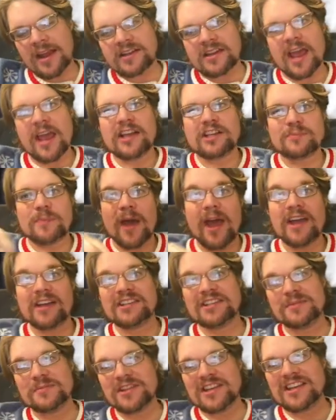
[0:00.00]
takes back
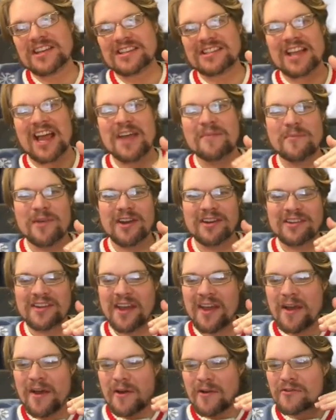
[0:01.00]
some of the excitement
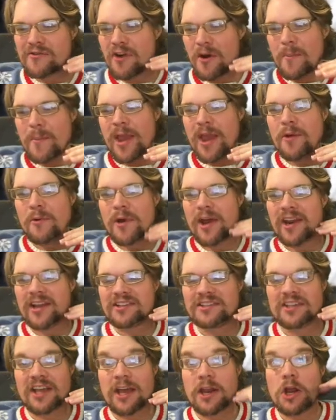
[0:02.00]
from me when
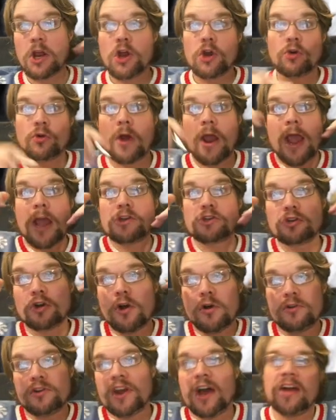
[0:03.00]
it said create your
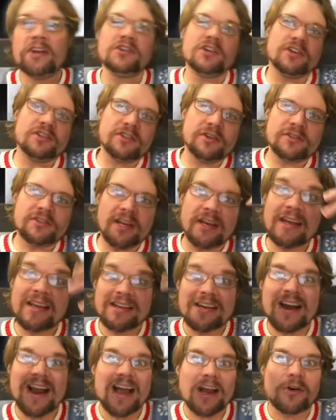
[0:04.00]
own dungeon. So it's like
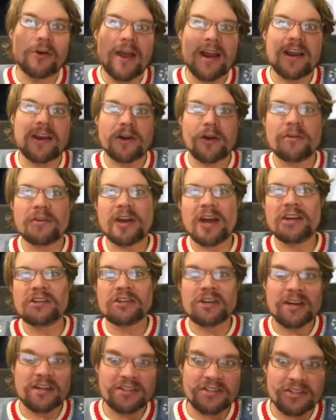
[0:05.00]
you're not creating your own
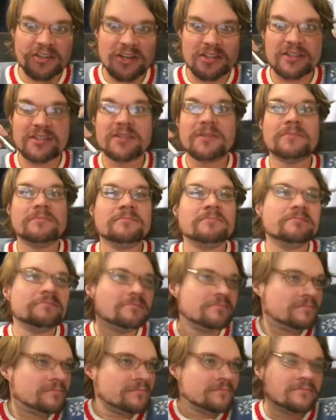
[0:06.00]
dungeon. It's just
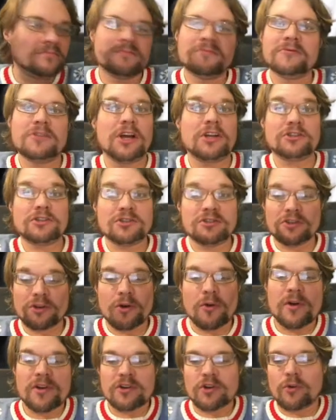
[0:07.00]
dungeons are
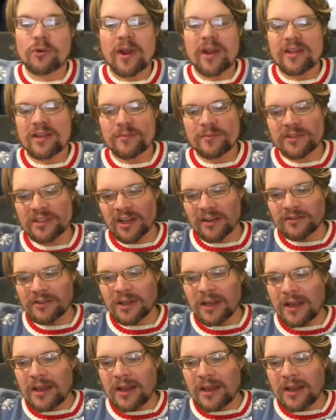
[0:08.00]
going to create themselves.